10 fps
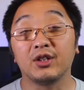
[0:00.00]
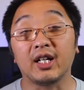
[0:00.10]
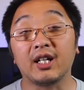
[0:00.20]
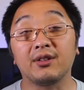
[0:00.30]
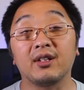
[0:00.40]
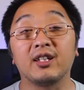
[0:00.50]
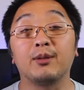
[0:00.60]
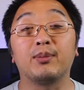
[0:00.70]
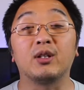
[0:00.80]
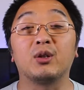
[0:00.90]
Check out the
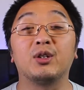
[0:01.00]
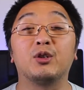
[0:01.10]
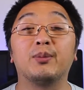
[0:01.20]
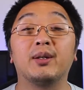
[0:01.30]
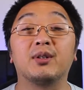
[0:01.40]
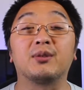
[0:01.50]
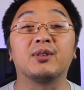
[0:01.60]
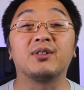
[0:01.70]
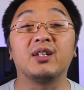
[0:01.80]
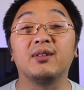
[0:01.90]
link below and you'll be able to
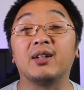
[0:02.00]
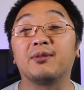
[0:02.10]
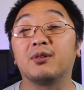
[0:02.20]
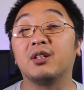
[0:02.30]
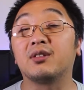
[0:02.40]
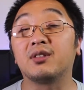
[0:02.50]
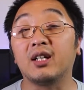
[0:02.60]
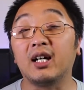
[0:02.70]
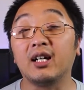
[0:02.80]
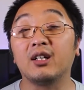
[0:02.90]
receive a free
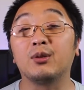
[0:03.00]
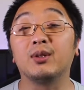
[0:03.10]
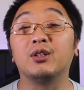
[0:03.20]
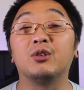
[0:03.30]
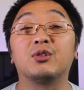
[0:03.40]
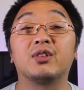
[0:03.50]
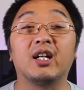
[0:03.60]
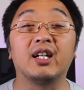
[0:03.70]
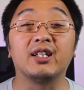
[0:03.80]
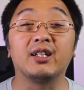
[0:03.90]
stock when you
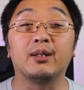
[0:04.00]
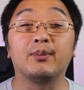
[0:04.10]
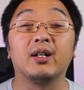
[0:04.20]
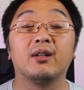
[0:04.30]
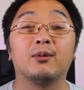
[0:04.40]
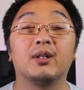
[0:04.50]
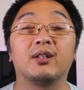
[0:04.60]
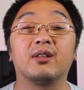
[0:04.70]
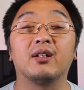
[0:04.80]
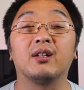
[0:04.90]
sign up
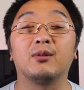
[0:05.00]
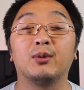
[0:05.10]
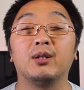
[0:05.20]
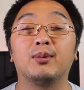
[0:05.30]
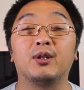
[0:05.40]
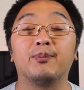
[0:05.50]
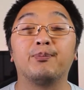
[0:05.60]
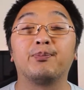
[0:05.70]
with Webull.